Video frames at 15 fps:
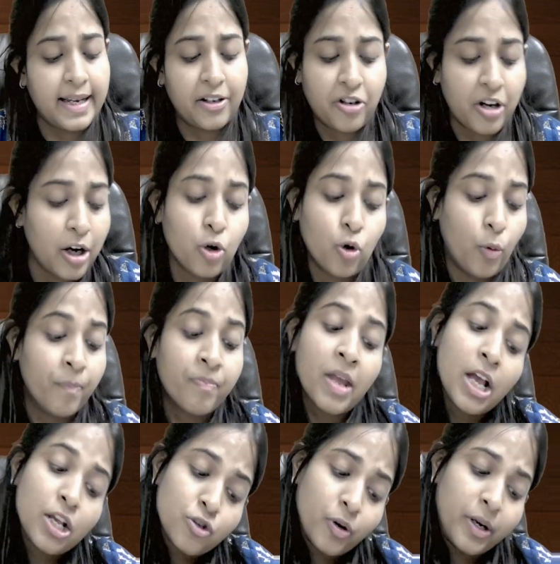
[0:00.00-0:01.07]
No. So
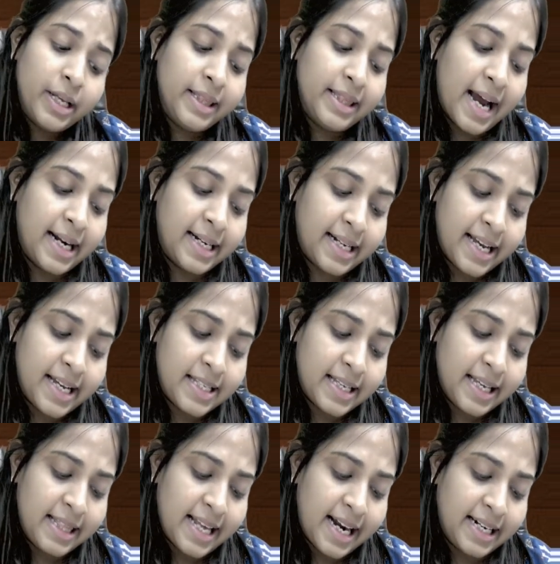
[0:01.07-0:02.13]
in that
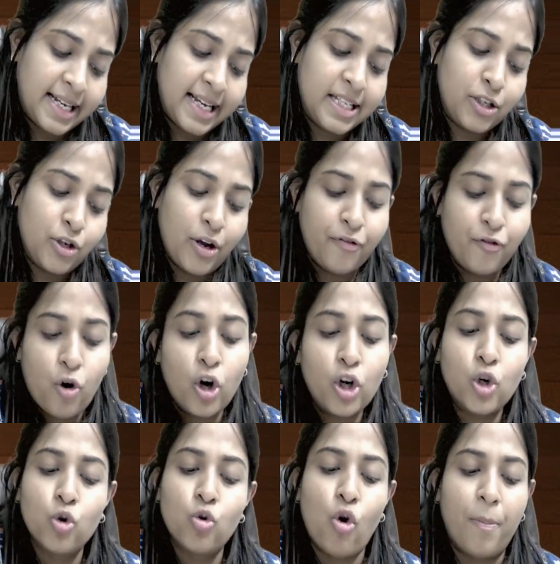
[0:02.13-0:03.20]
case, you have got two
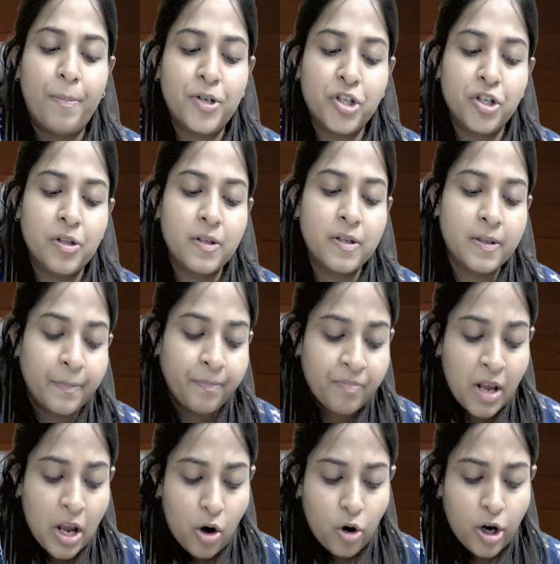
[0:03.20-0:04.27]
options.
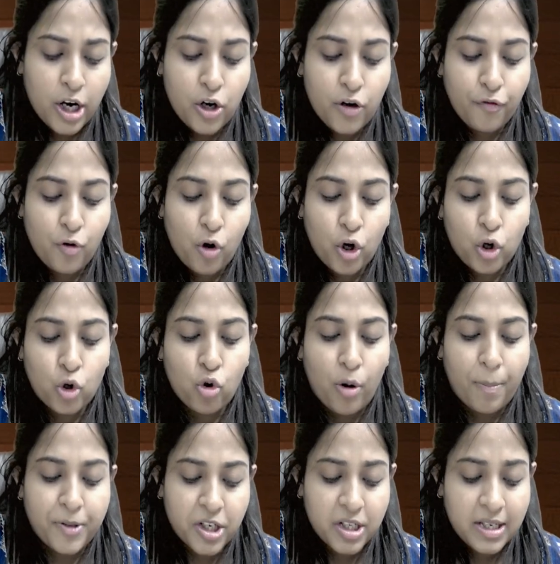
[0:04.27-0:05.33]
Okay, you have got two
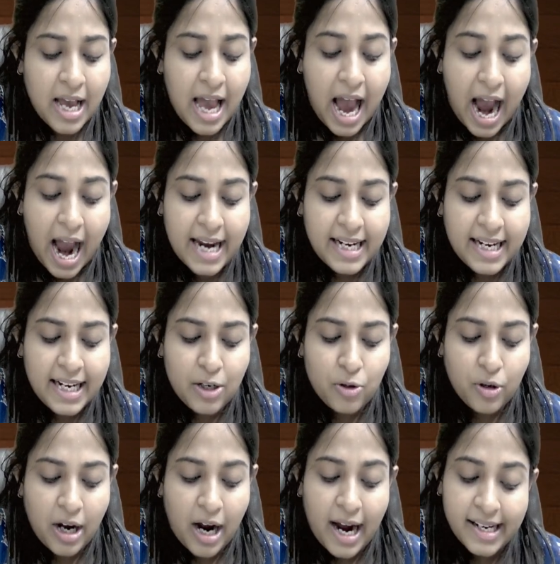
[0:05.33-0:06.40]
options.
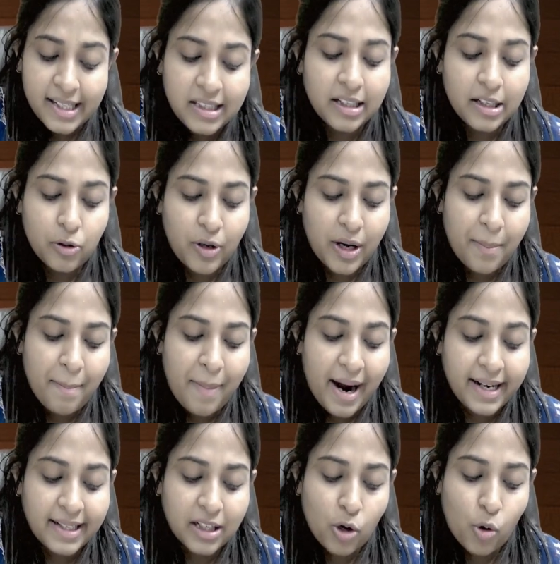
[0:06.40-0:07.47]
Either you can buy the
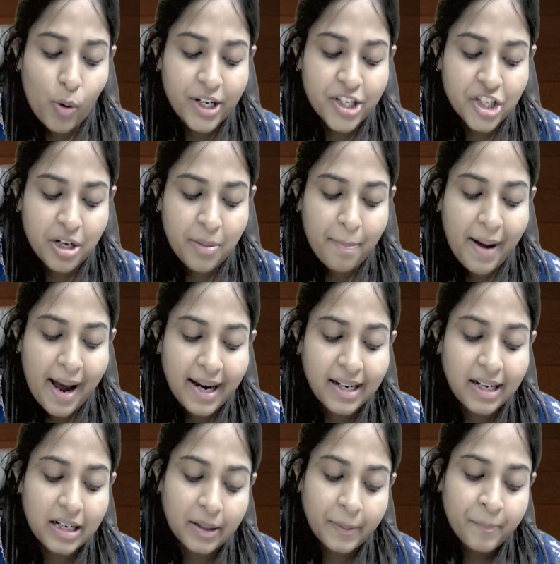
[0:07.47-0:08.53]
question bank
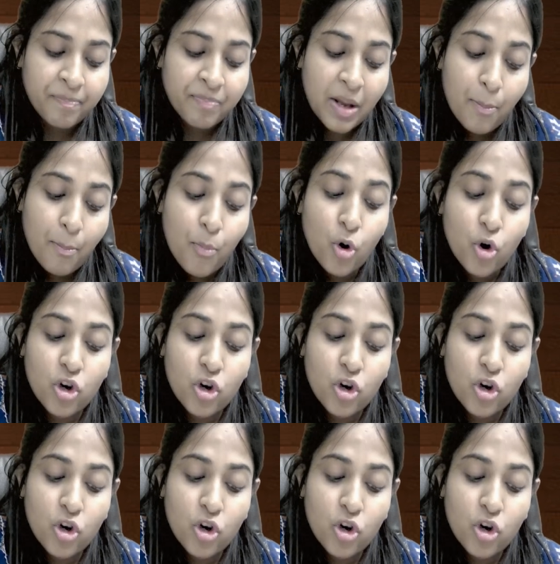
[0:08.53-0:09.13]
book.